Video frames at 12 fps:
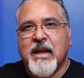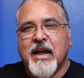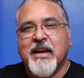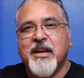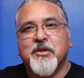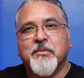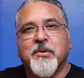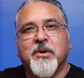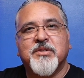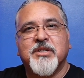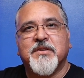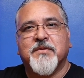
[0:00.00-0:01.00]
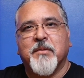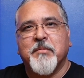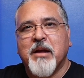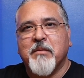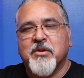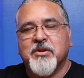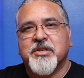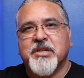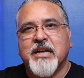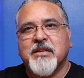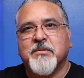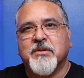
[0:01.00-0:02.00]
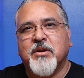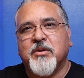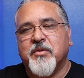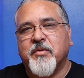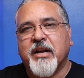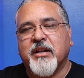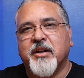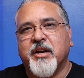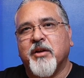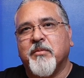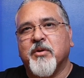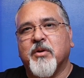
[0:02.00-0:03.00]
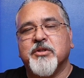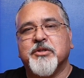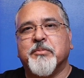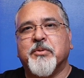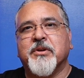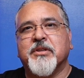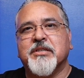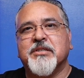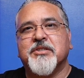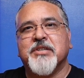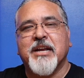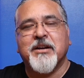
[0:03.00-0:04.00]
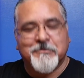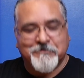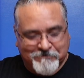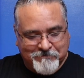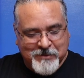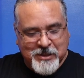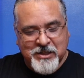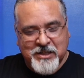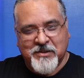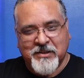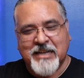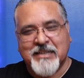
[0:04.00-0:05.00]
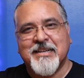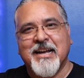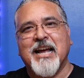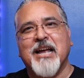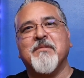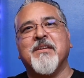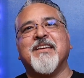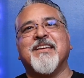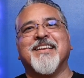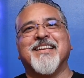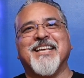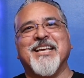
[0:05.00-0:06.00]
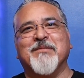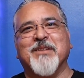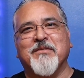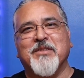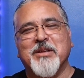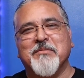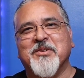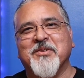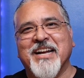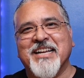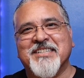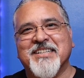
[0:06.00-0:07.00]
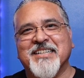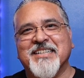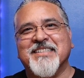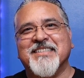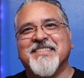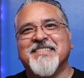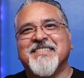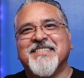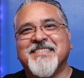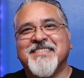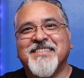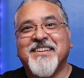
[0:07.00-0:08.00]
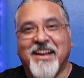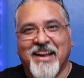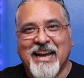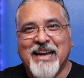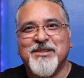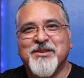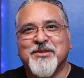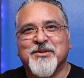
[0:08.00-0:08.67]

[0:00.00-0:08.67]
Any of the proceeds from that merchandise will go directly to help grow and support this channel. Until next time, keep loving them tarantulas and your